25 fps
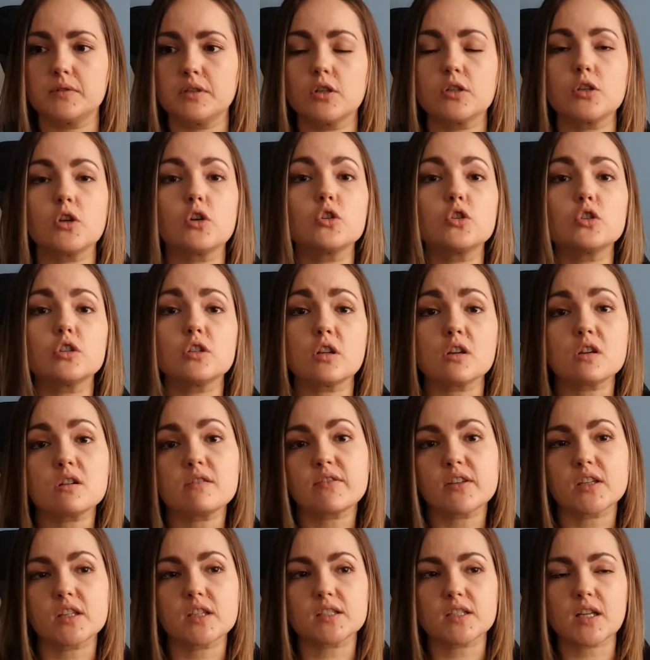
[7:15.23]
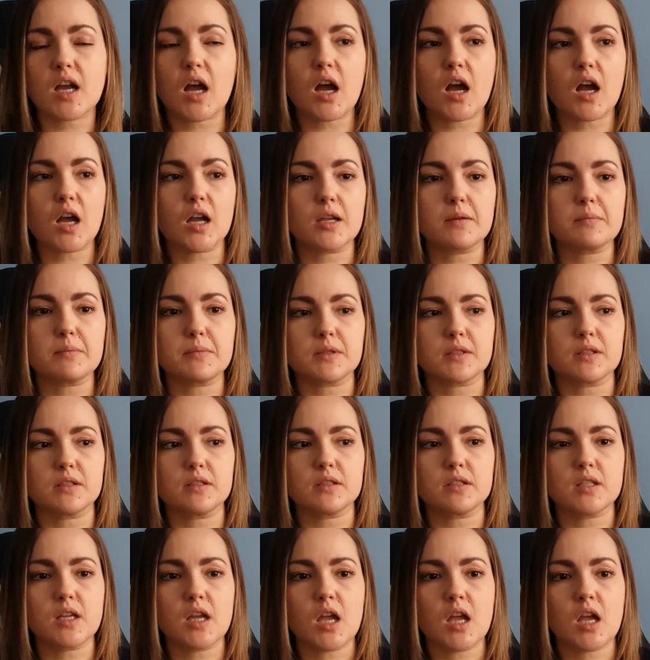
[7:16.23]
unnerving at times
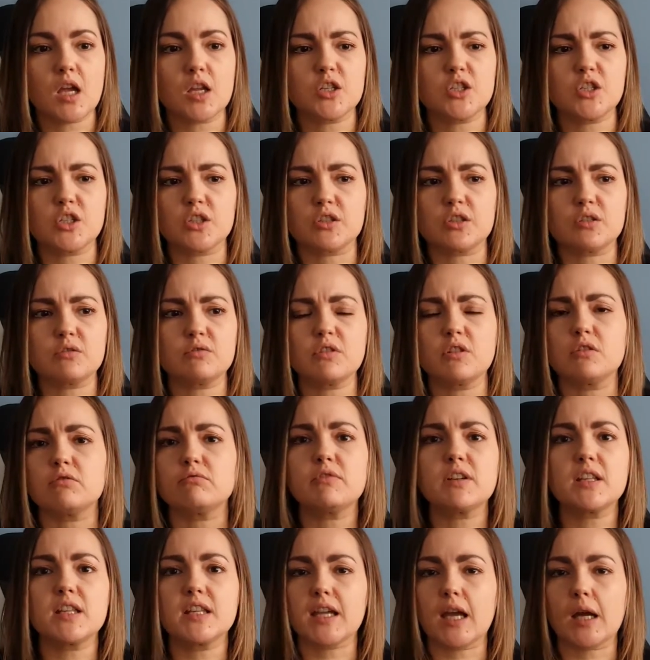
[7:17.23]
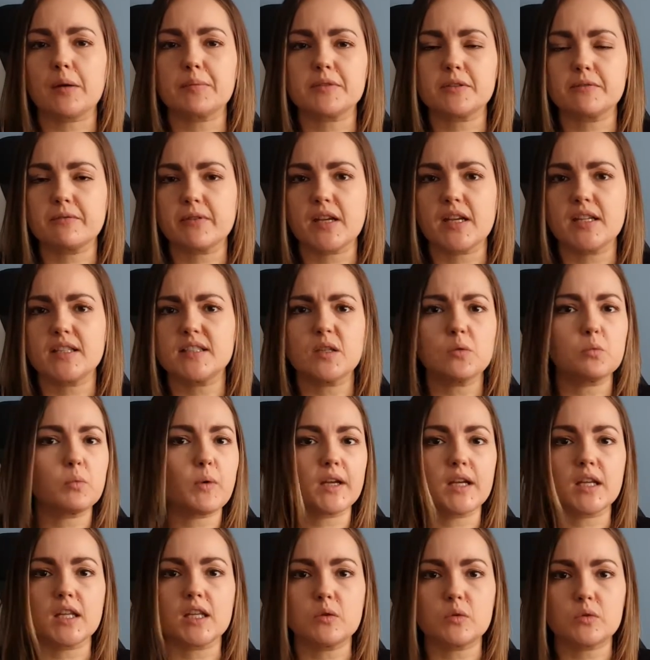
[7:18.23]
and just, really captivating when
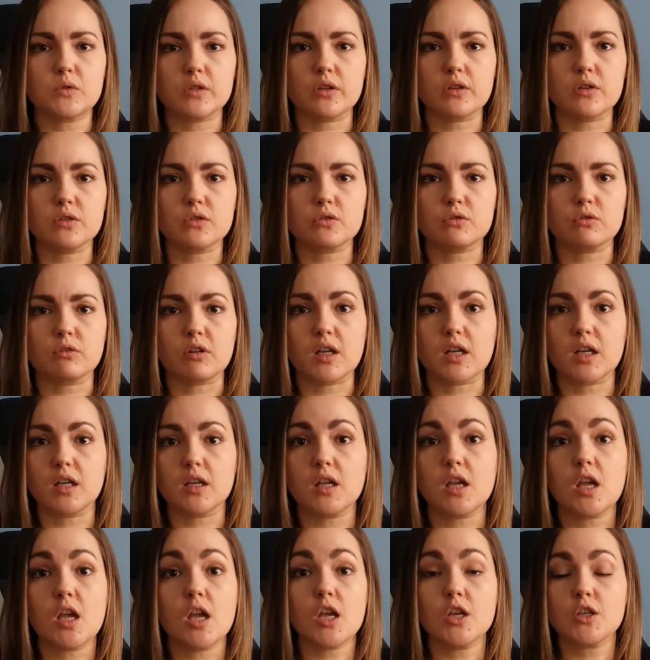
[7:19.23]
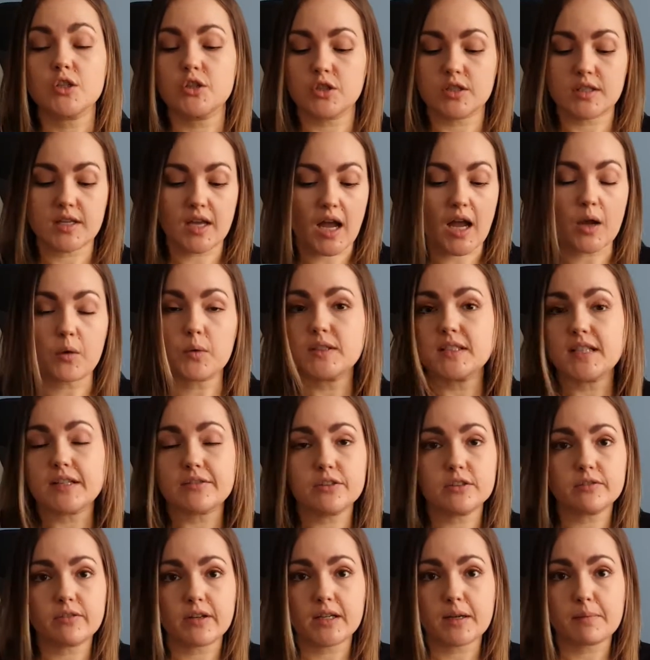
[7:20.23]
he was on the screen. So yeah, I would
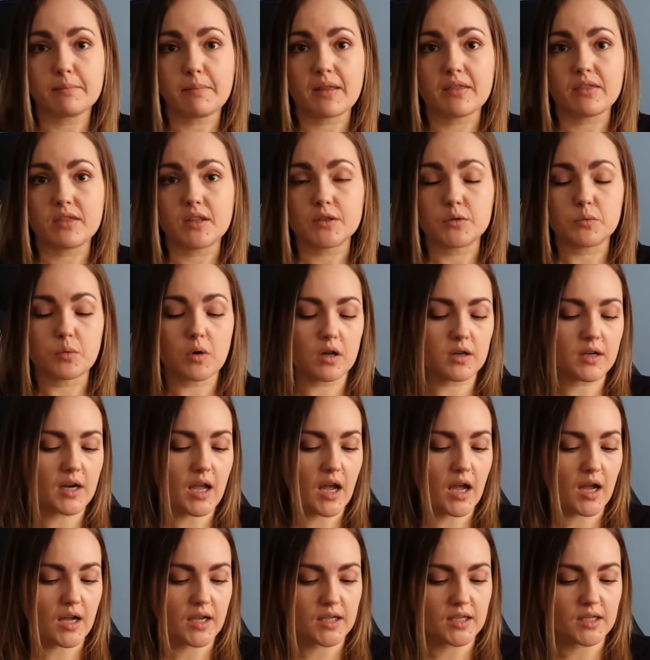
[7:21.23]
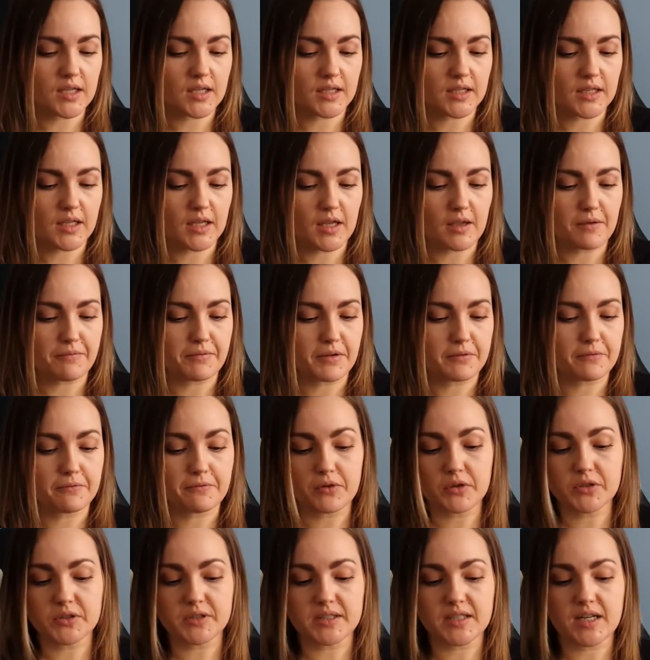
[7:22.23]
definitely recommend this one. I gave it
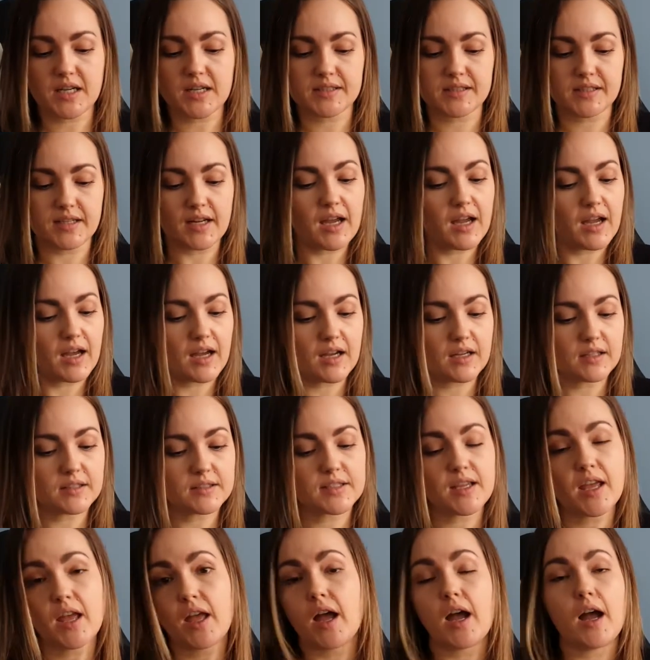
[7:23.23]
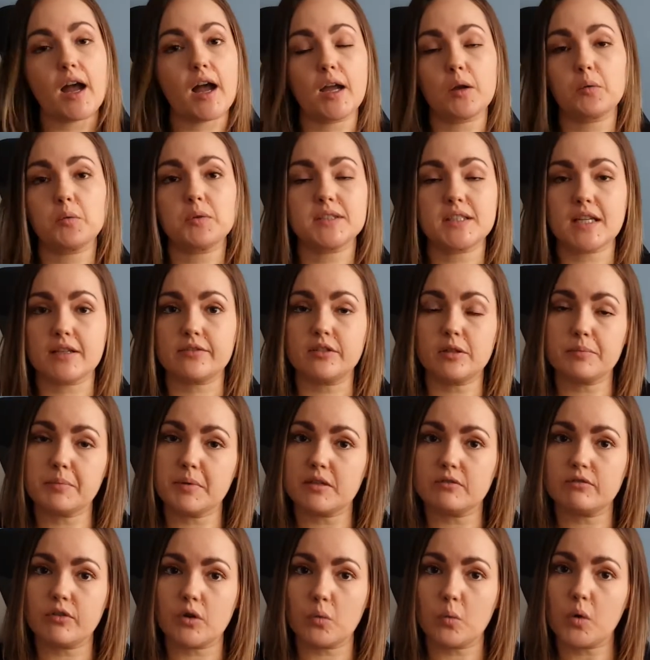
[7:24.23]
4 stars and a heart. I will definitely
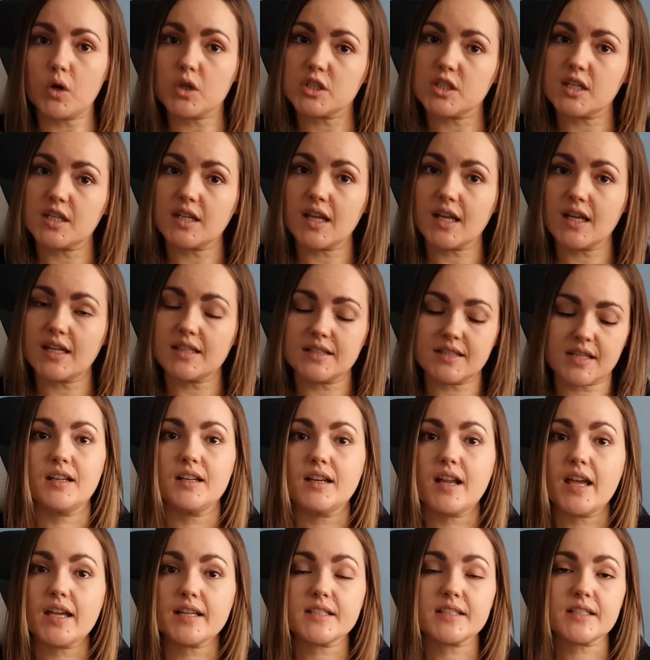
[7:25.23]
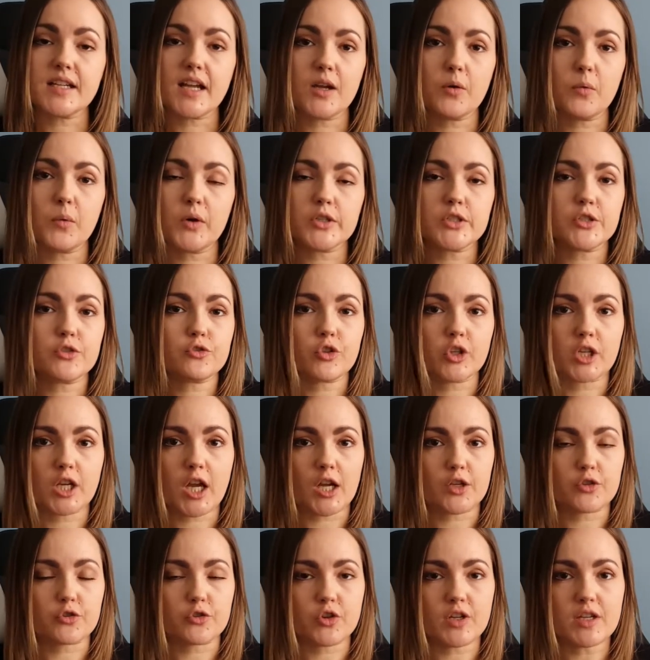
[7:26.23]
be rewatching it. Next, I watched Trick or
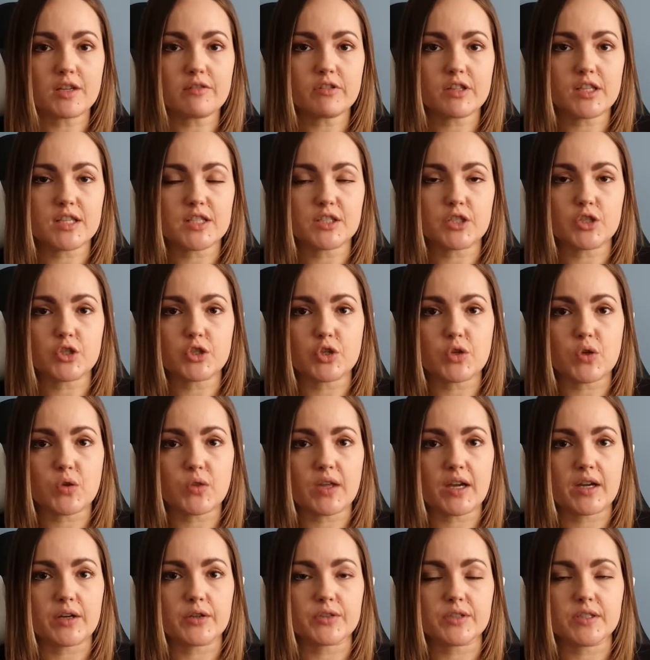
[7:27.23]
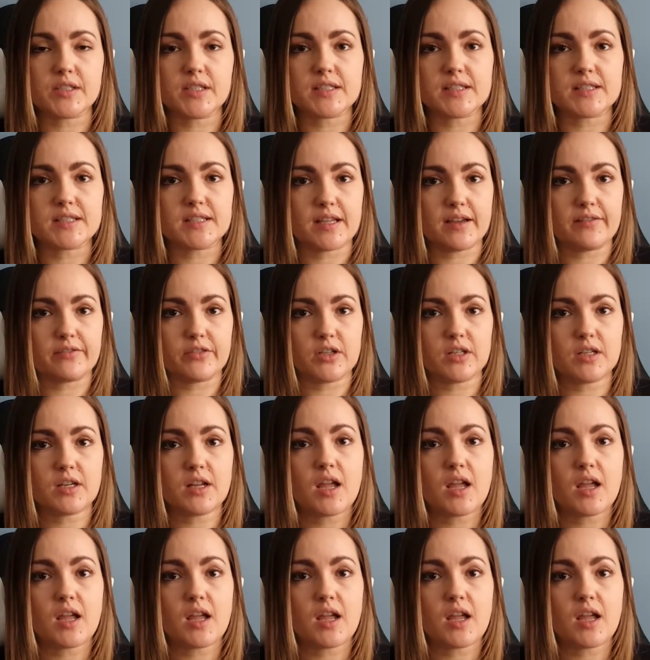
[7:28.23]
Treat, released in 2007.